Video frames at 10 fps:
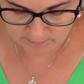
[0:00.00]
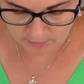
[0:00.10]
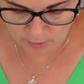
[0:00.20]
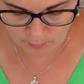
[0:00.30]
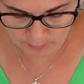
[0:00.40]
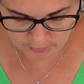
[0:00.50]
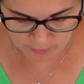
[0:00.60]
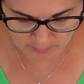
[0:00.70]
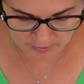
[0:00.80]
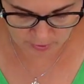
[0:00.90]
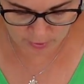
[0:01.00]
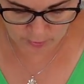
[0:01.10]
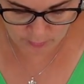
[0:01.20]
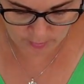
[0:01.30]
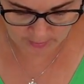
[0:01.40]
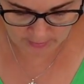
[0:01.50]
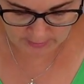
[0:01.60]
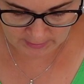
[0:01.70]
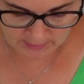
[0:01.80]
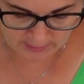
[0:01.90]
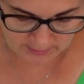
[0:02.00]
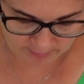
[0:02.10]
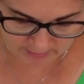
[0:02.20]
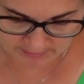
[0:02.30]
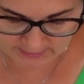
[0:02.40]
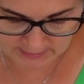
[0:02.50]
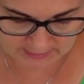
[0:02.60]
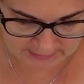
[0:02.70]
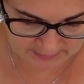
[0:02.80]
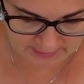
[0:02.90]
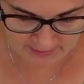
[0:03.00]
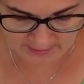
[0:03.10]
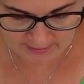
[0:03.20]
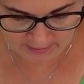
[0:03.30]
We don't want it to be too greasy neither.